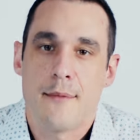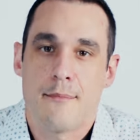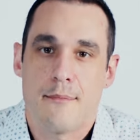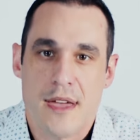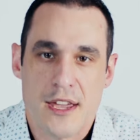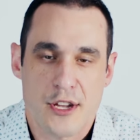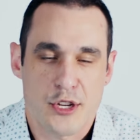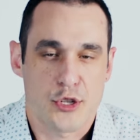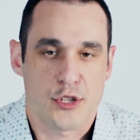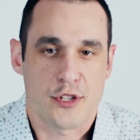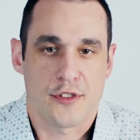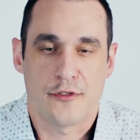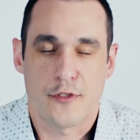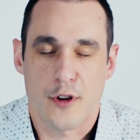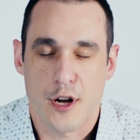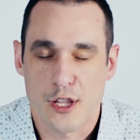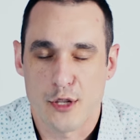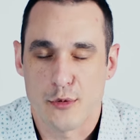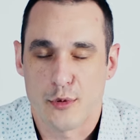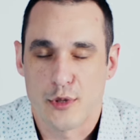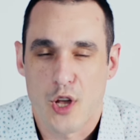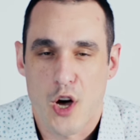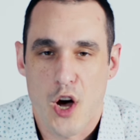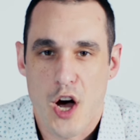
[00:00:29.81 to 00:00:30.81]
Make sure to
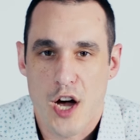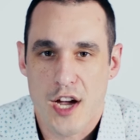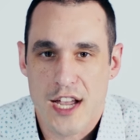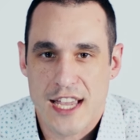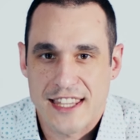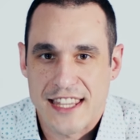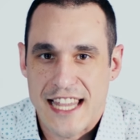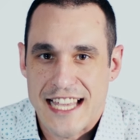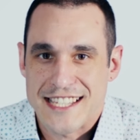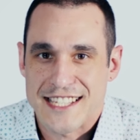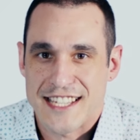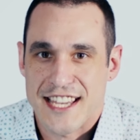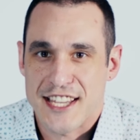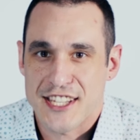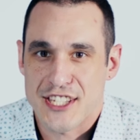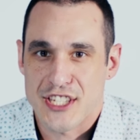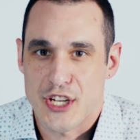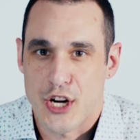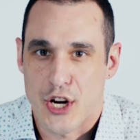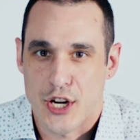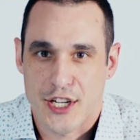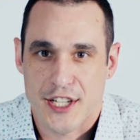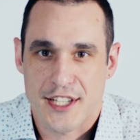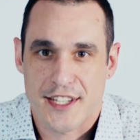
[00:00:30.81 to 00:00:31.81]
follow along and let's get
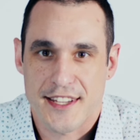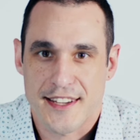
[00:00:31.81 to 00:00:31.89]
started.